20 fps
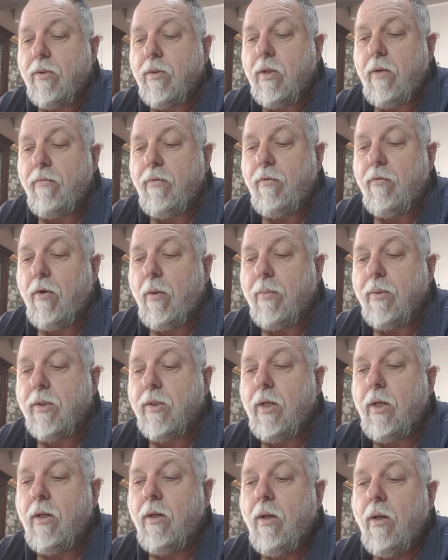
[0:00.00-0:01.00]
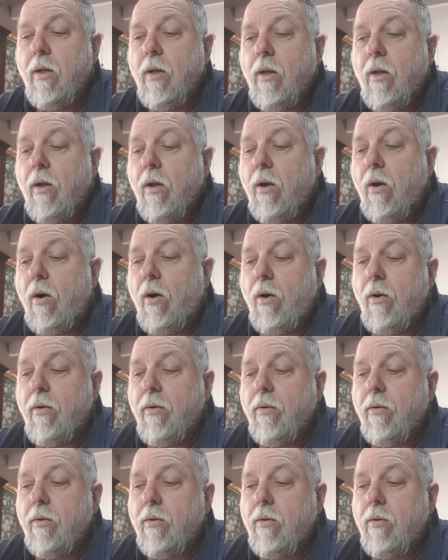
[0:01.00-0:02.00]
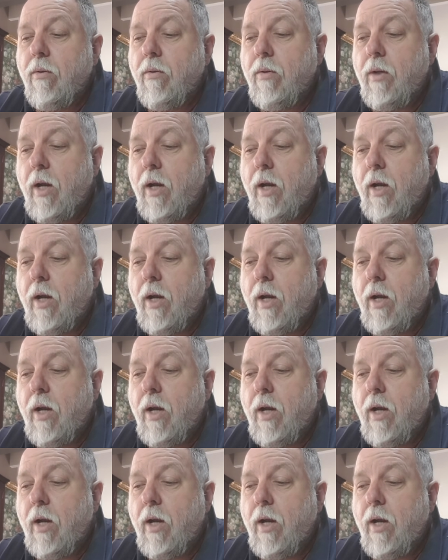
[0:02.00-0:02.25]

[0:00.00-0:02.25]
75% on